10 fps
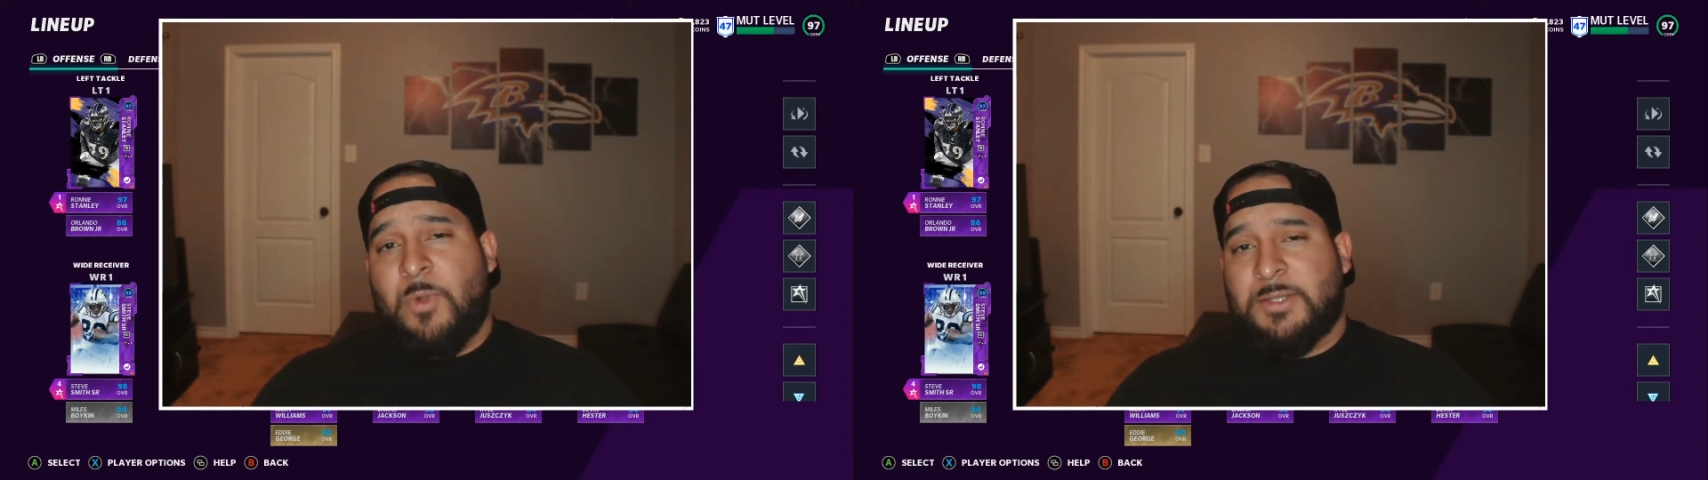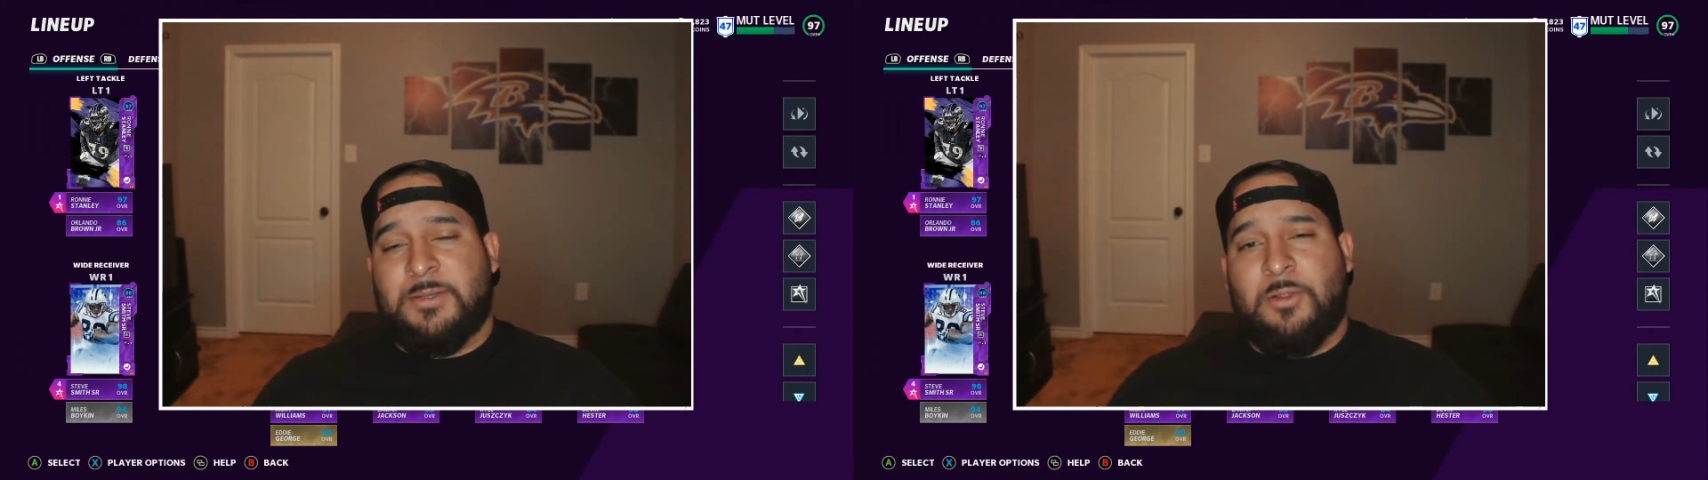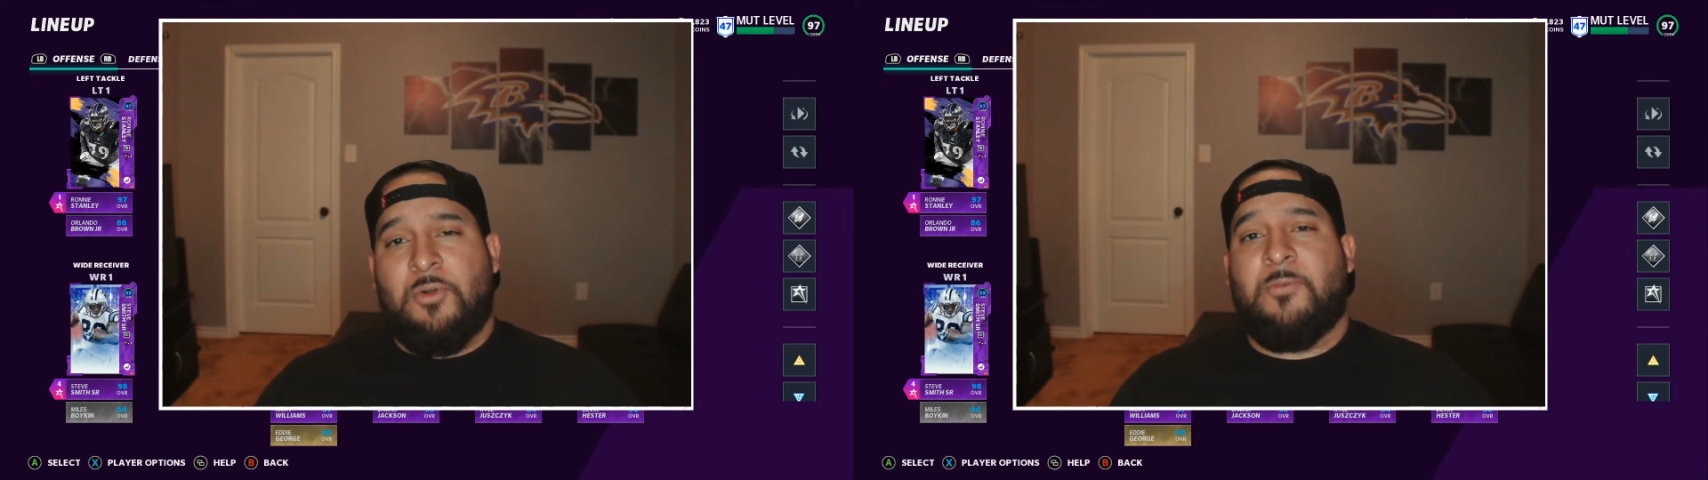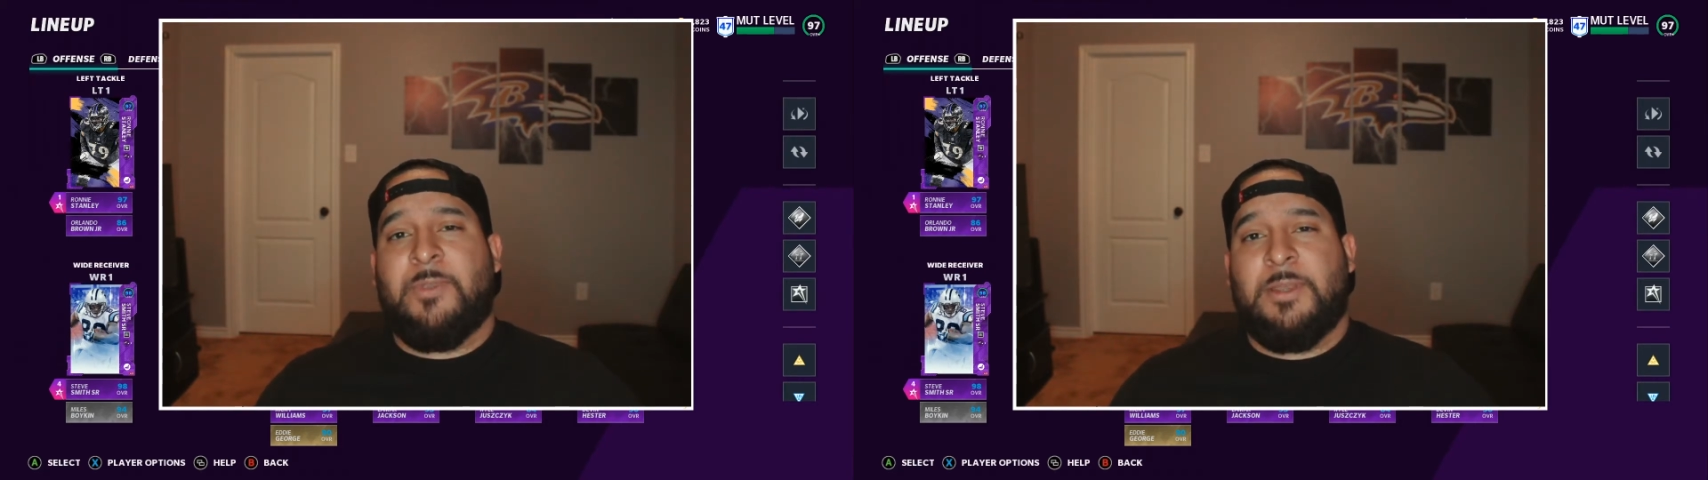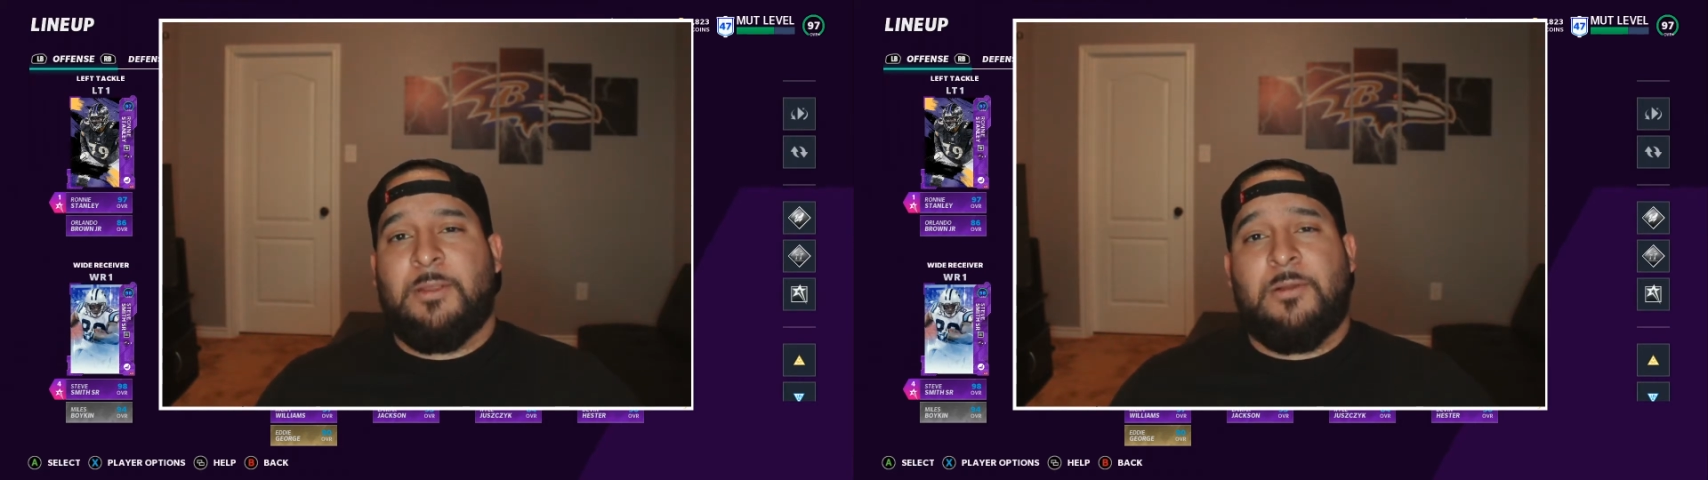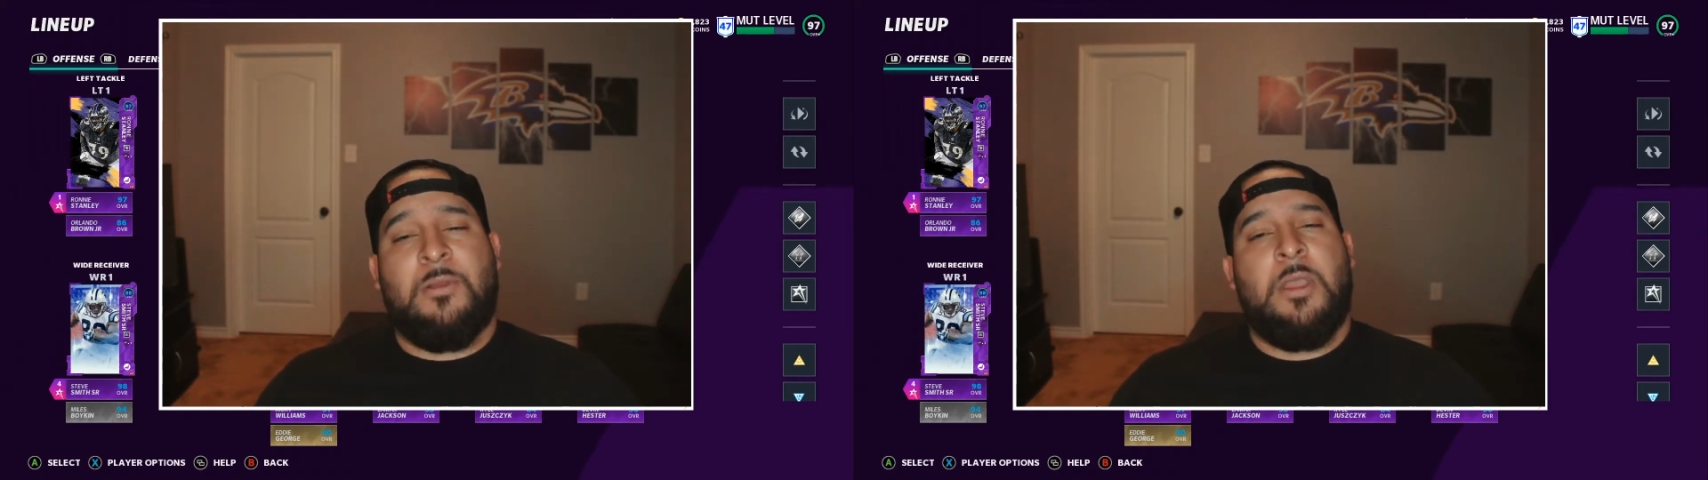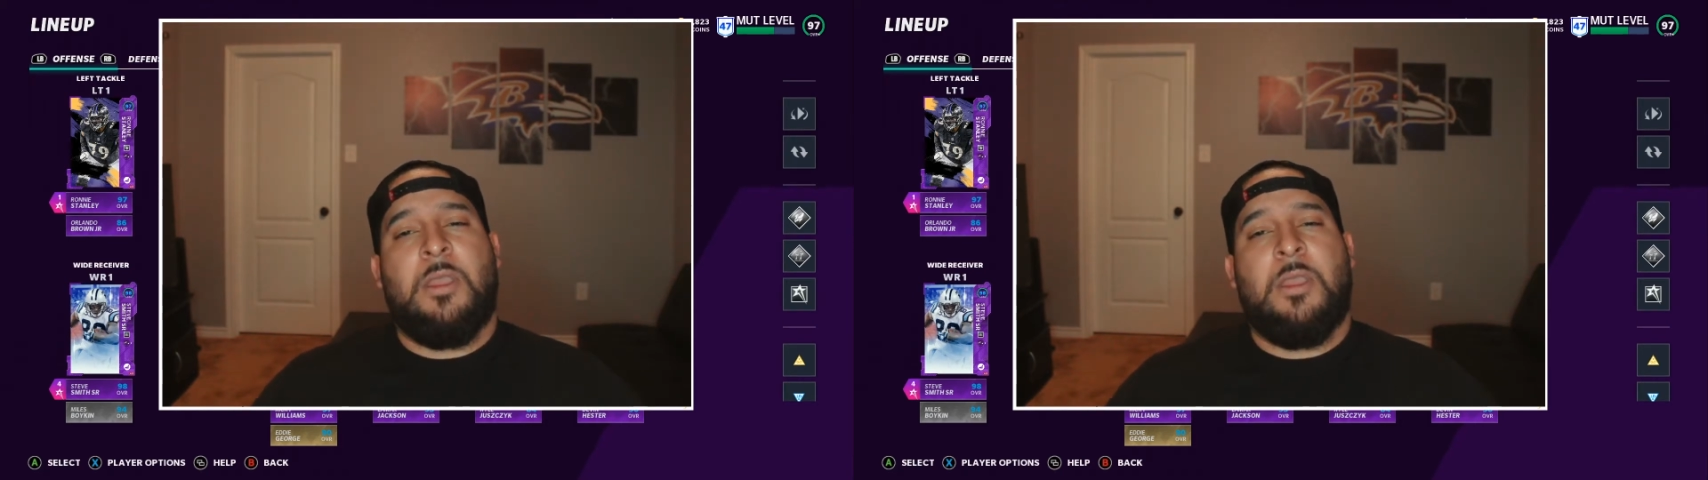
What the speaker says: watching the whole video,